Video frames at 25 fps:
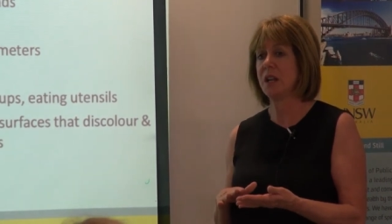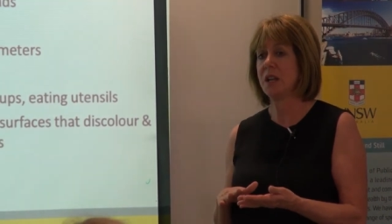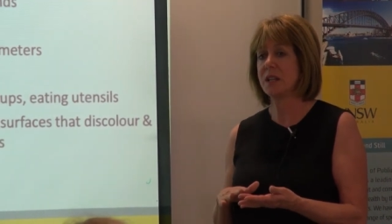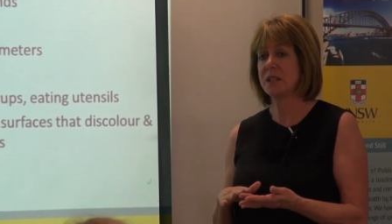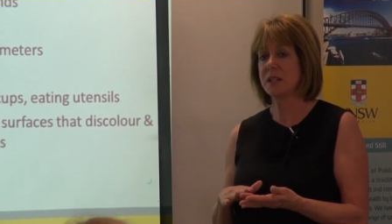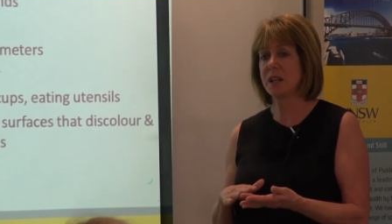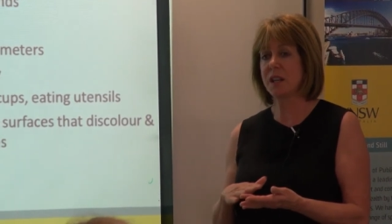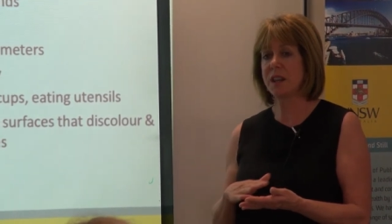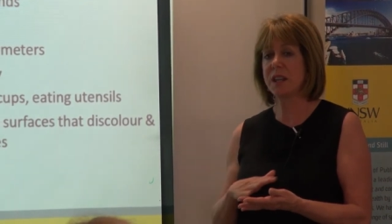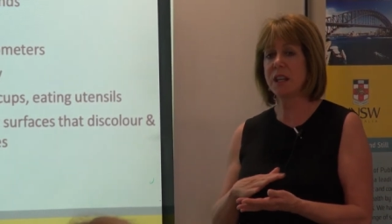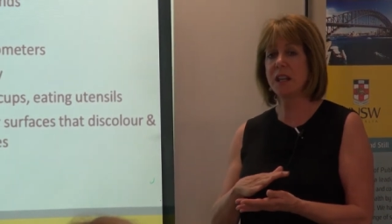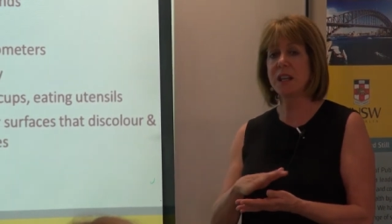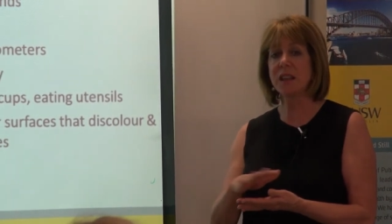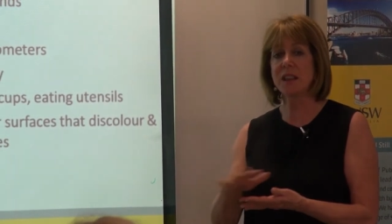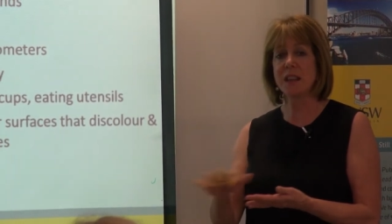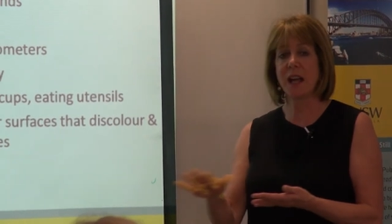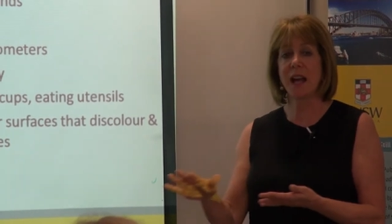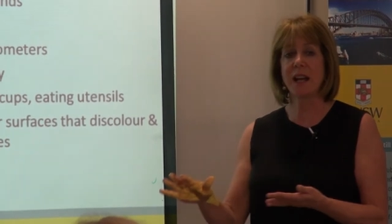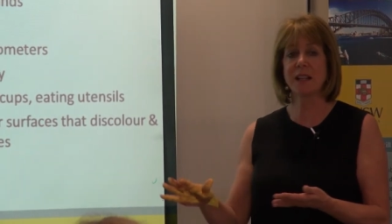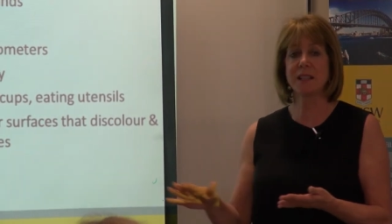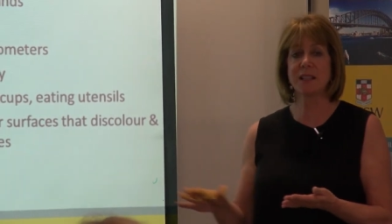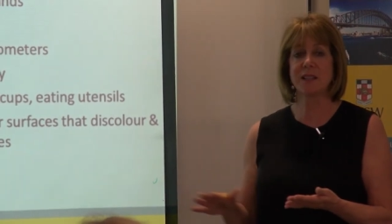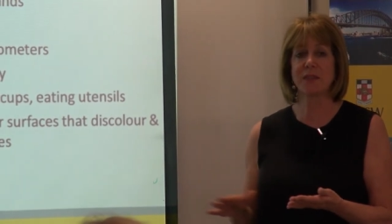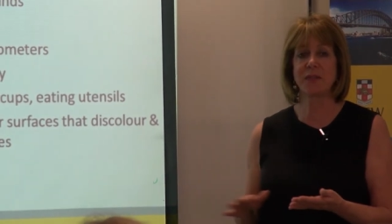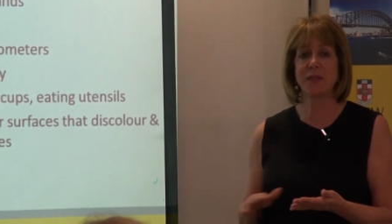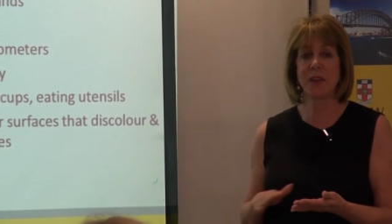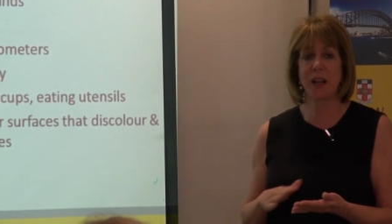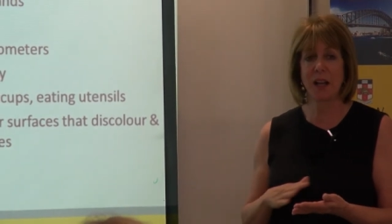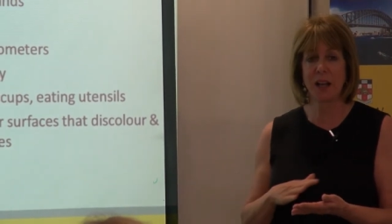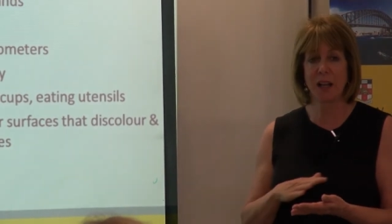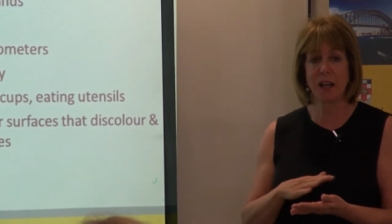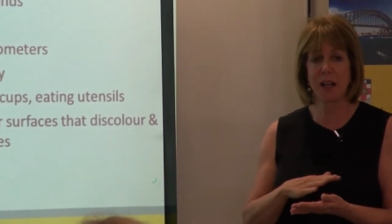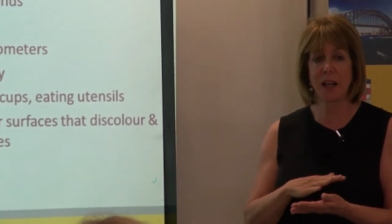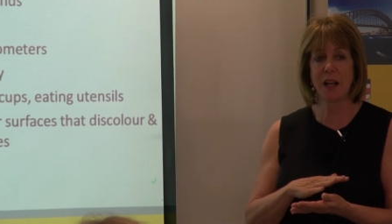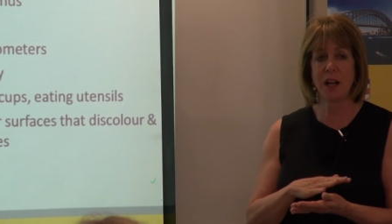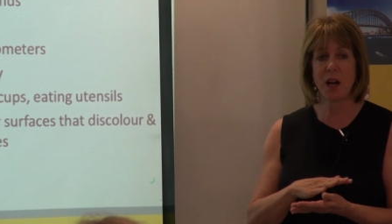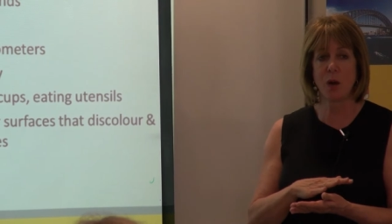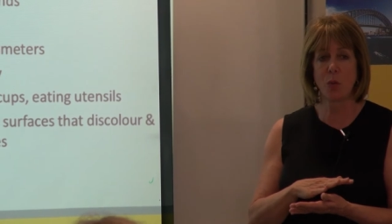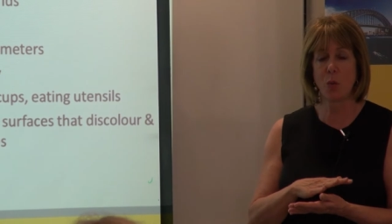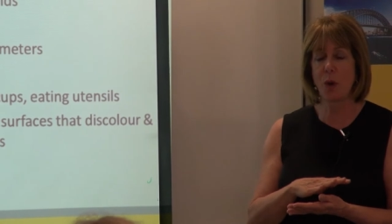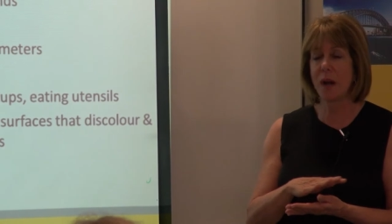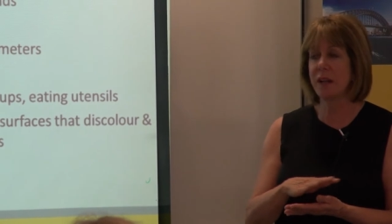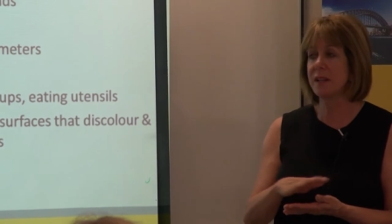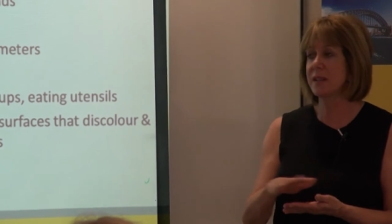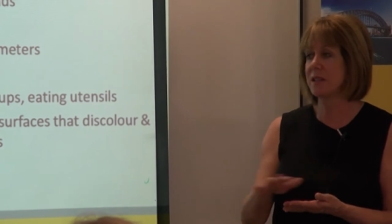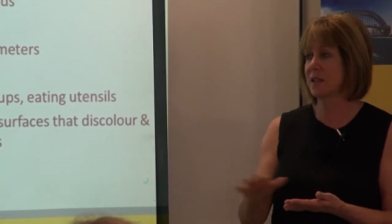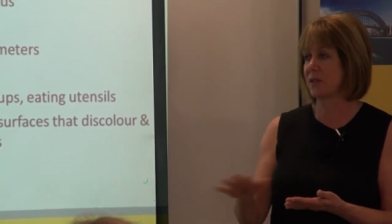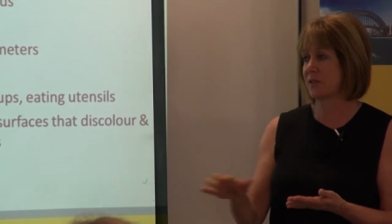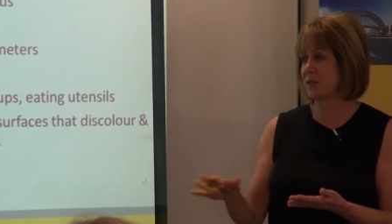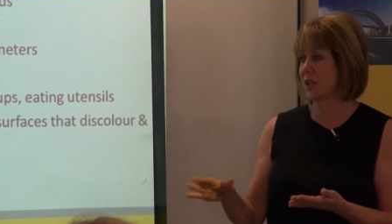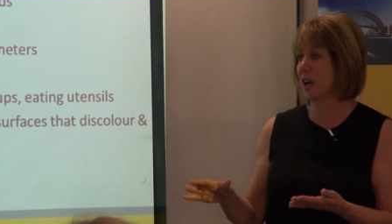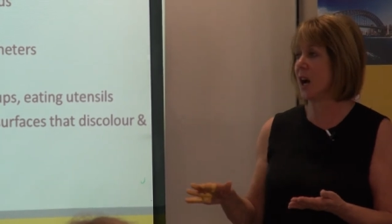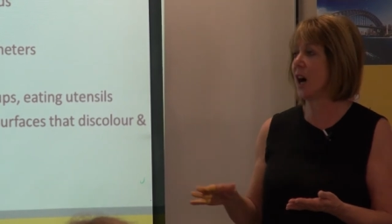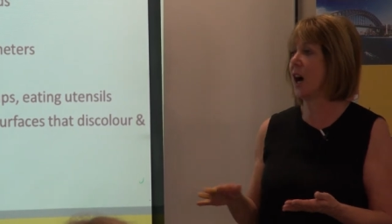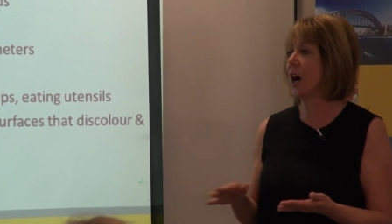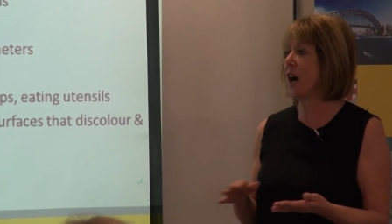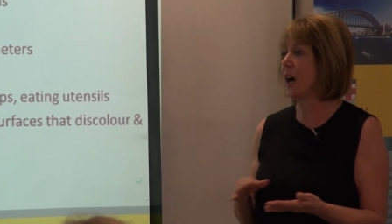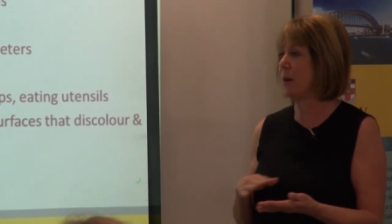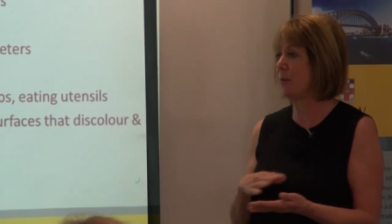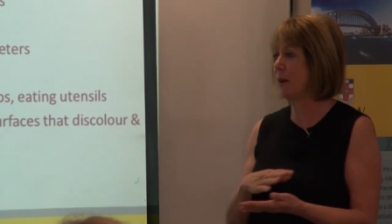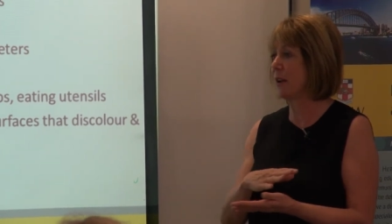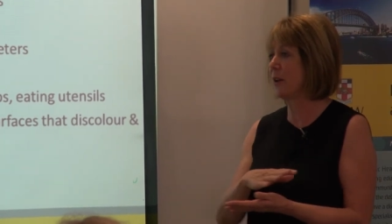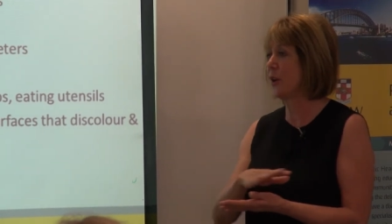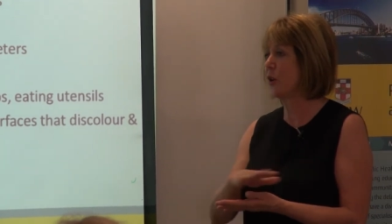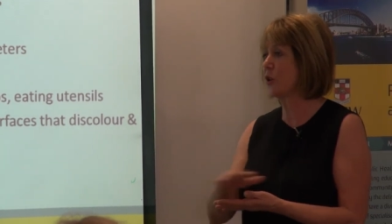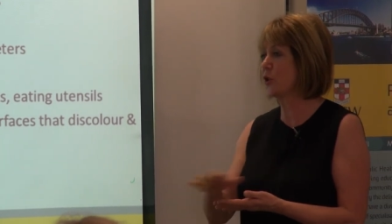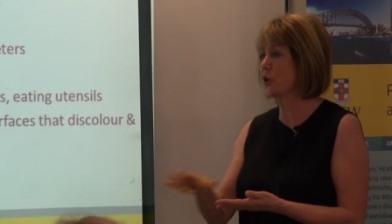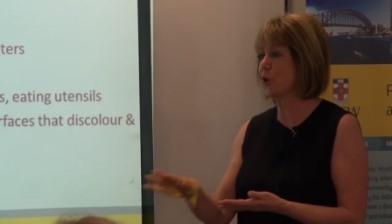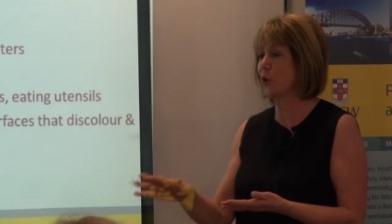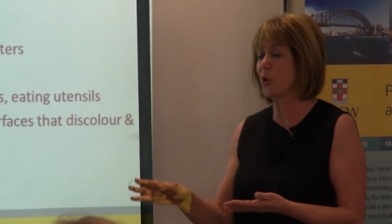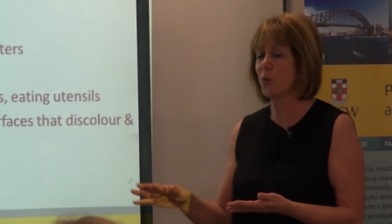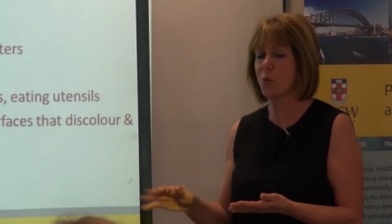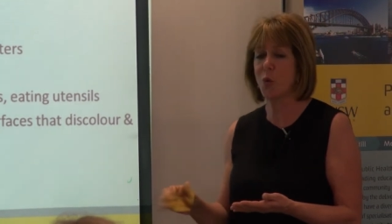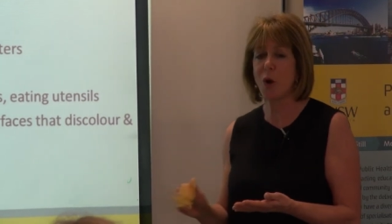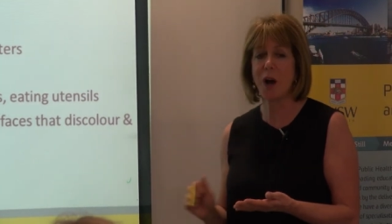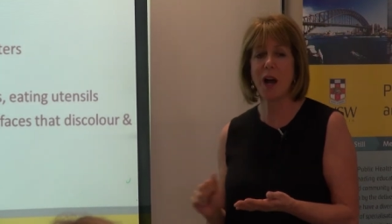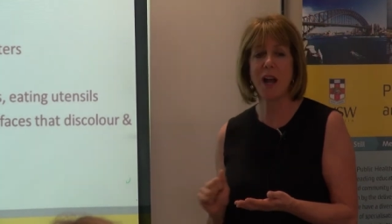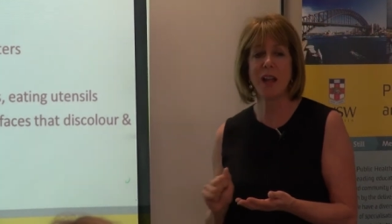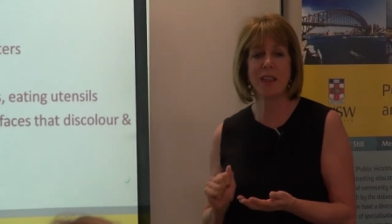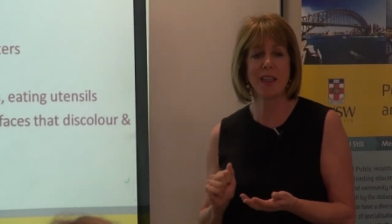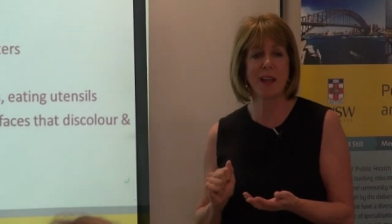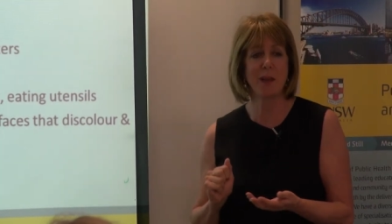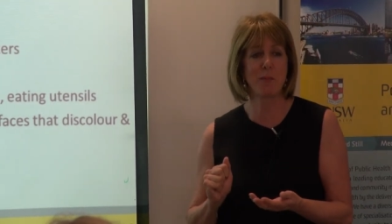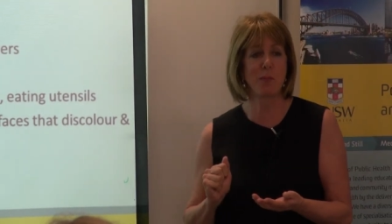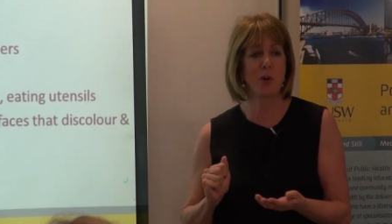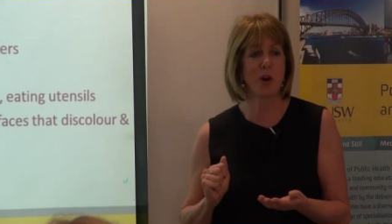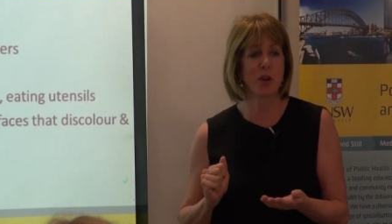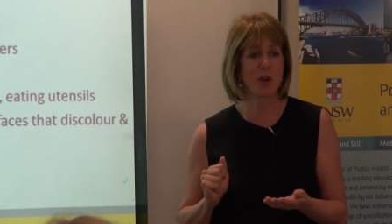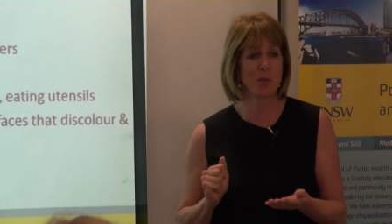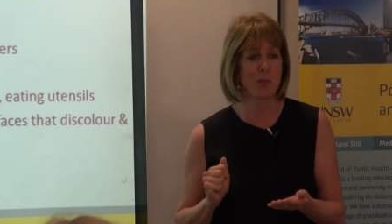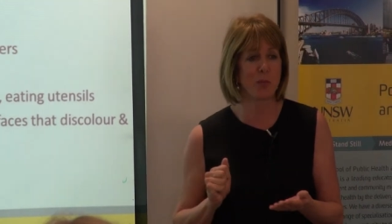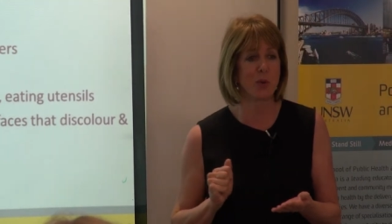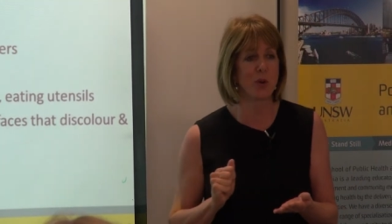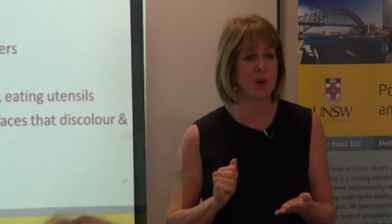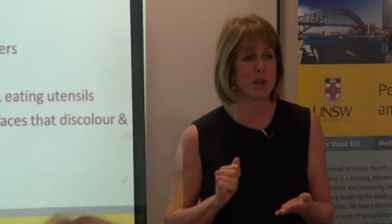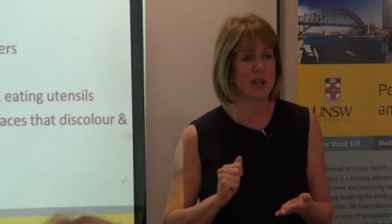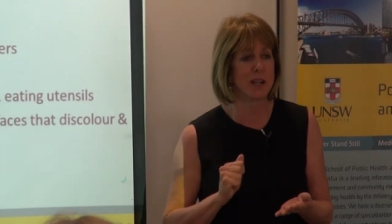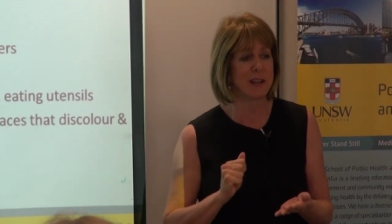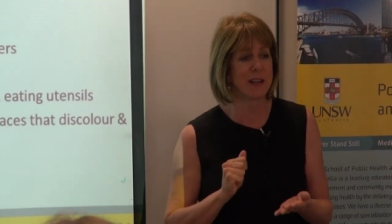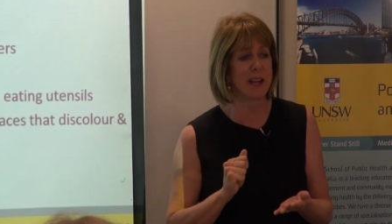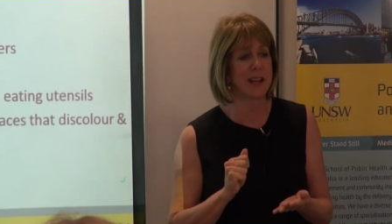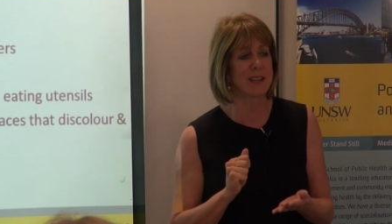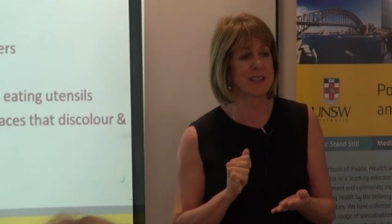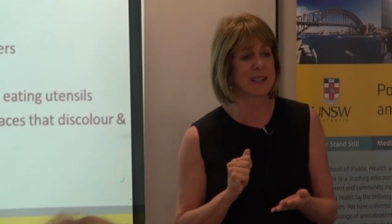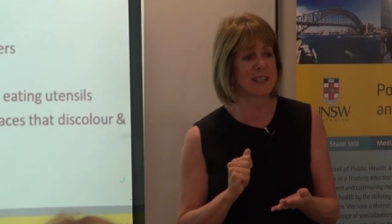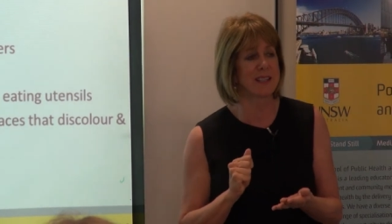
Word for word: So I think that's a fairly a waste of time. I'm not sure why they bother putting that